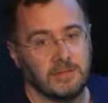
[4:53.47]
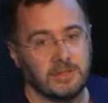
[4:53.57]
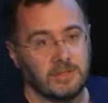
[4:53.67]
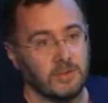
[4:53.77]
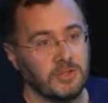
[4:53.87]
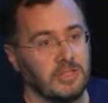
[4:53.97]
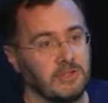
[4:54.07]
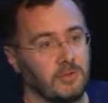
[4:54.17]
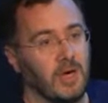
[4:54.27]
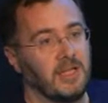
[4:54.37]
you associate
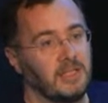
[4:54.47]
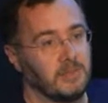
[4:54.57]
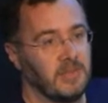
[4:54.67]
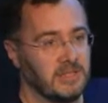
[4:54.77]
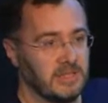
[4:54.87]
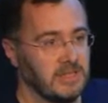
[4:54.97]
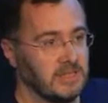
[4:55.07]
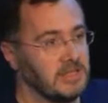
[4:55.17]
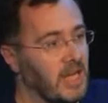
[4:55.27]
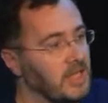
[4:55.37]
to item as, as a
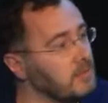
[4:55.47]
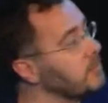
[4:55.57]
starting